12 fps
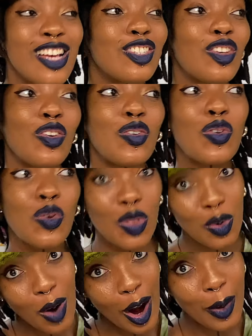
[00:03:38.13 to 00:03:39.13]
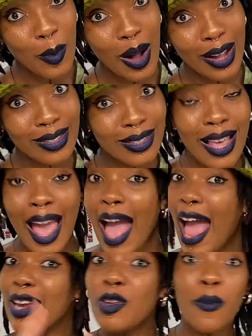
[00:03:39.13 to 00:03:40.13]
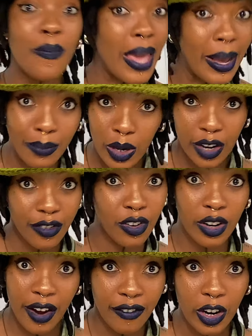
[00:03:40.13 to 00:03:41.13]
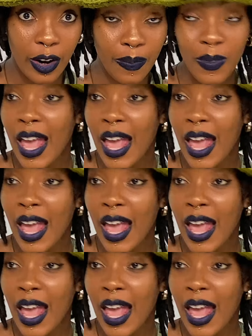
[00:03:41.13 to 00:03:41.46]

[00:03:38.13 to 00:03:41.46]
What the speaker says: So you do the work once and you make money forever.